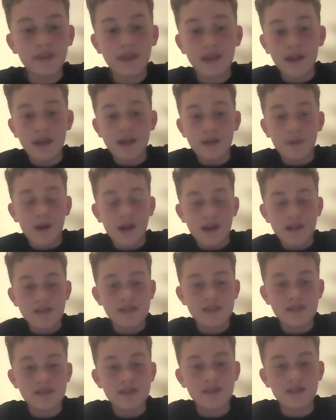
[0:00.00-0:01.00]

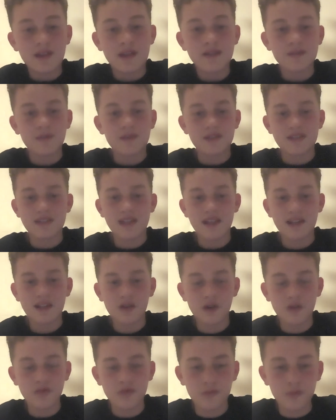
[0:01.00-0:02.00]
Anyways, that's my second
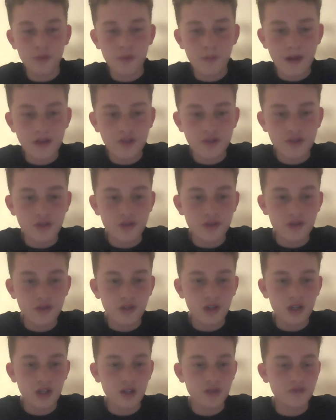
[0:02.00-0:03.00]
honourable mention.
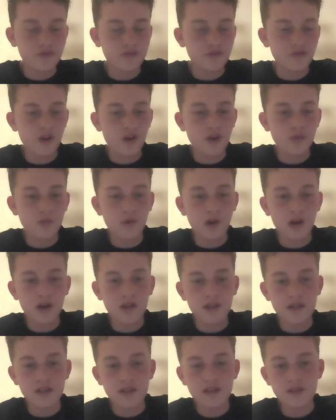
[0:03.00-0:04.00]
The third one
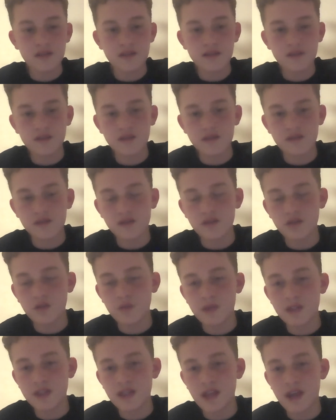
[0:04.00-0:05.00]
is
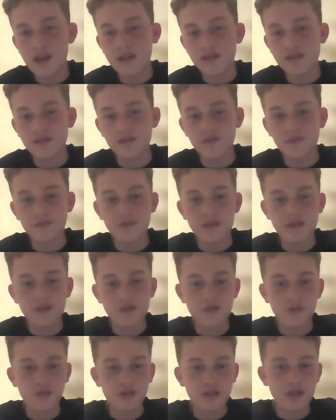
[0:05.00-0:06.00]
Scooby's House of
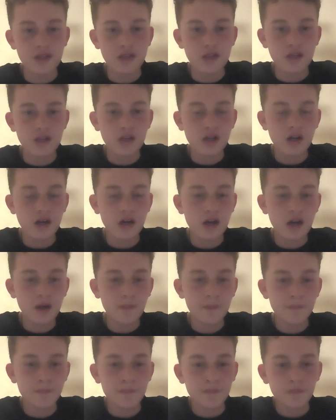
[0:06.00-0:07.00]
Mystery.
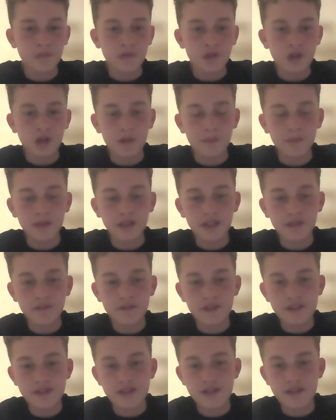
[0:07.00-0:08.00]
I believe
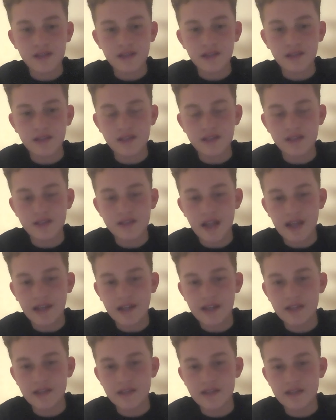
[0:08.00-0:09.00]
this is in the
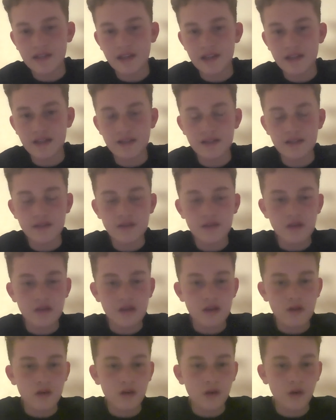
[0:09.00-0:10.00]
second season
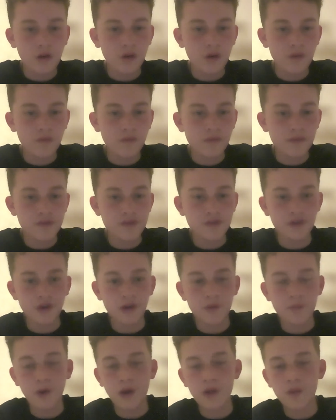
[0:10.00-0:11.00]
of the
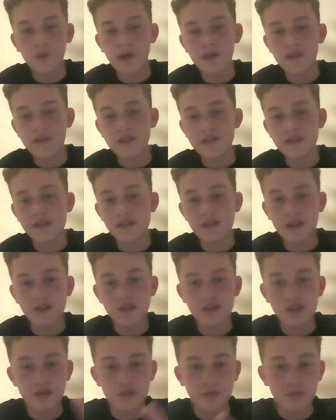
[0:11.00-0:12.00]
show. By the way, this is
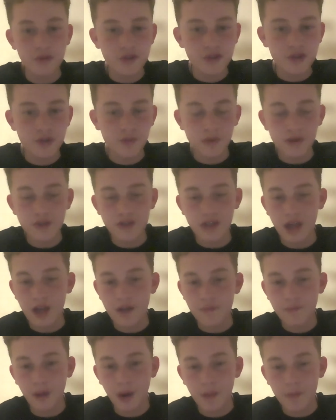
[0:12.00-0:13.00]
actually Richie Rich
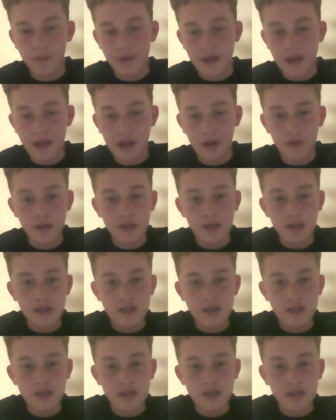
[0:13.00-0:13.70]
and Puppy Hour.